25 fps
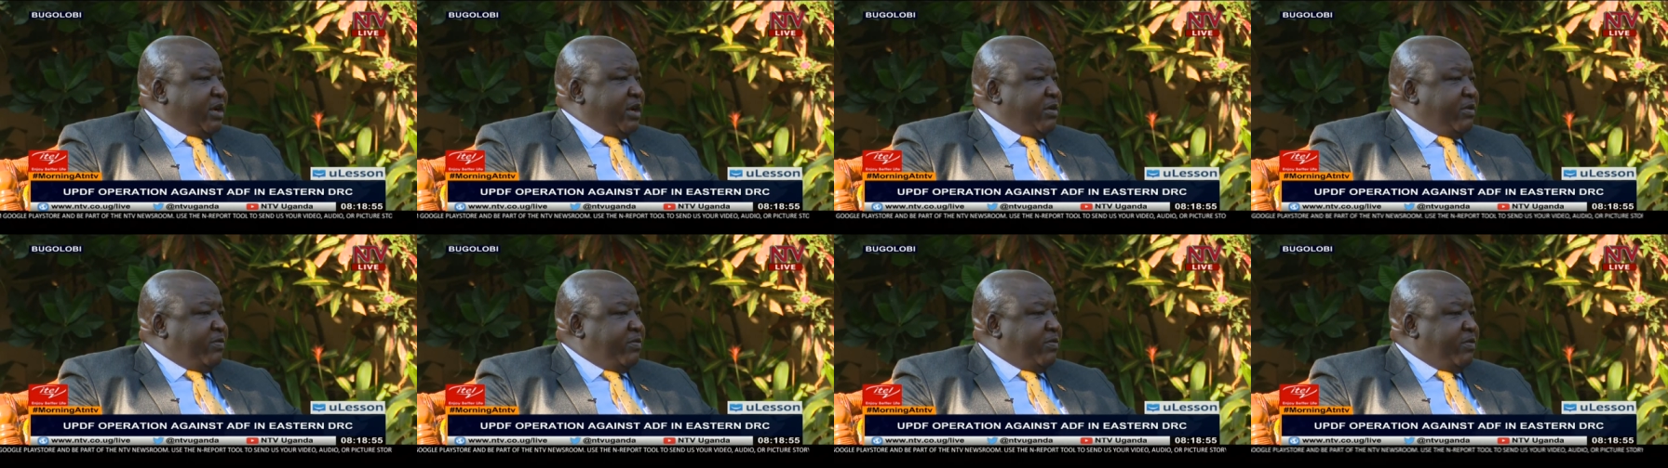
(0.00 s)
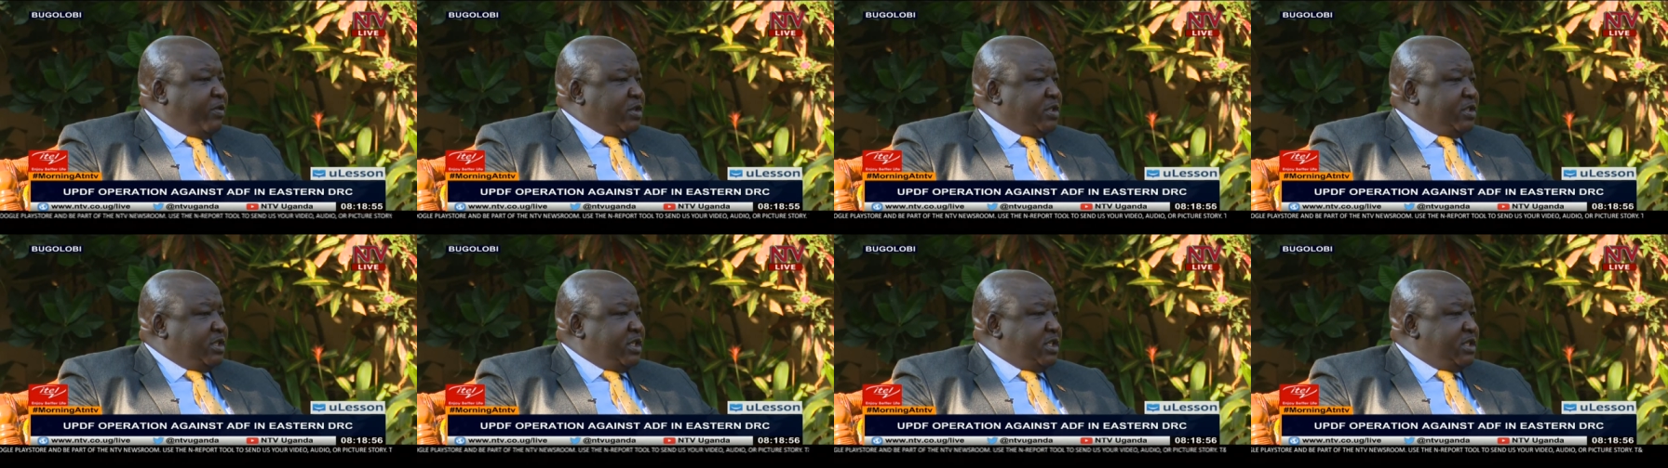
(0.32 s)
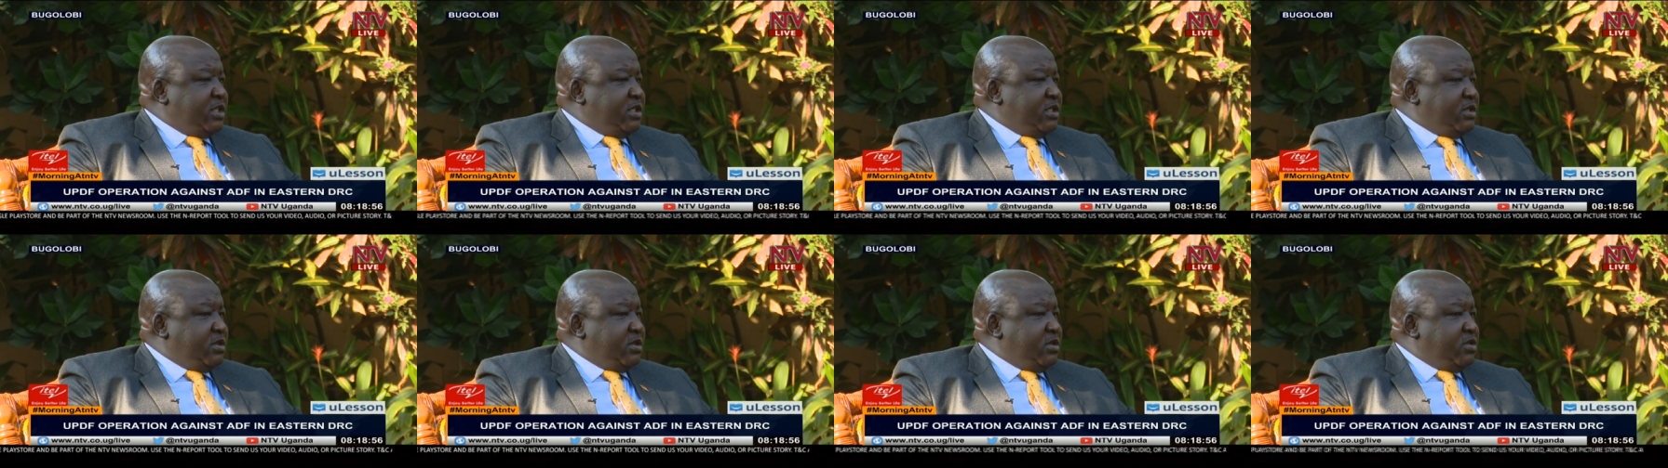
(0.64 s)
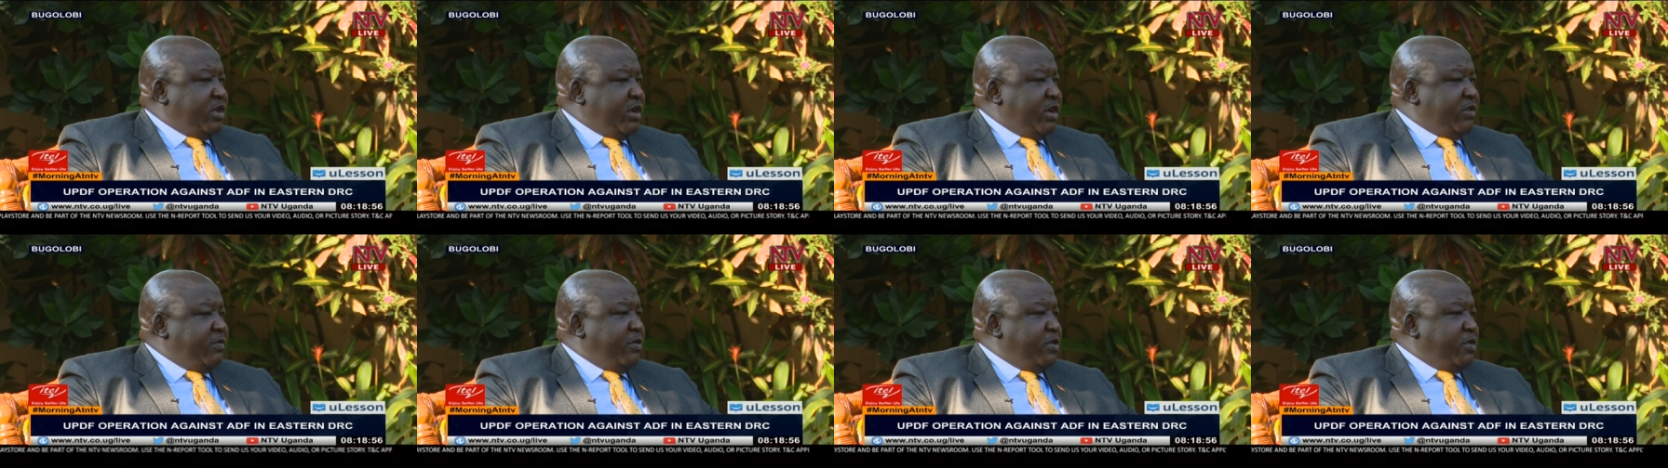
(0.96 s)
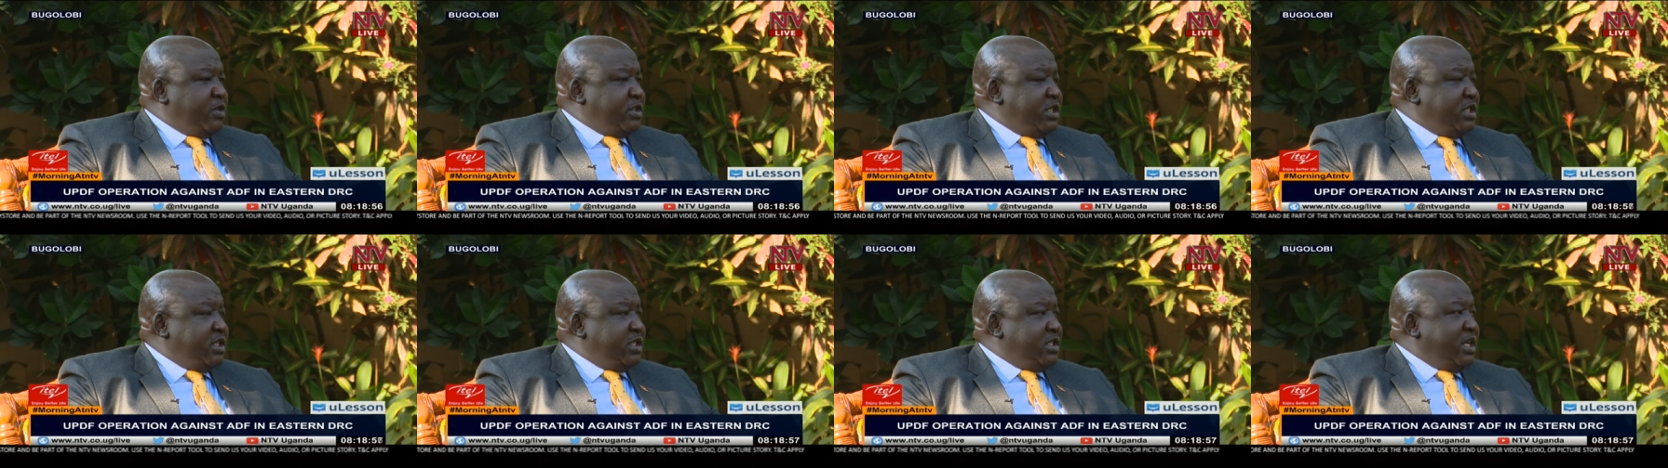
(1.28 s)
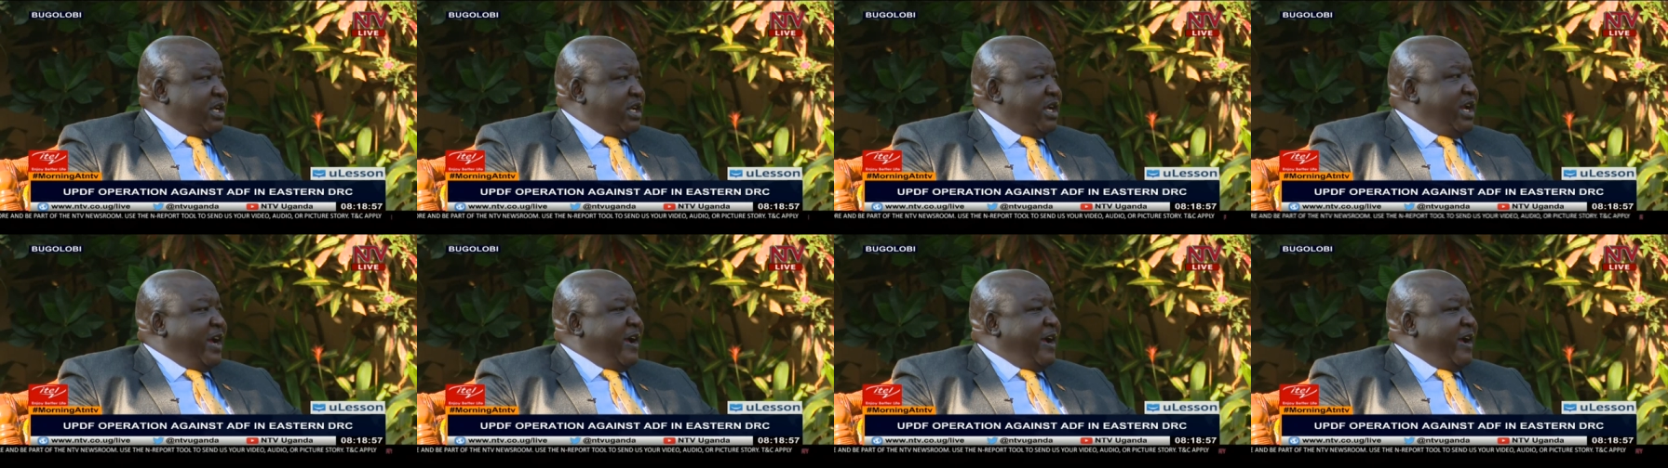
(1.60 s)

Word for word: our forces, ground forces,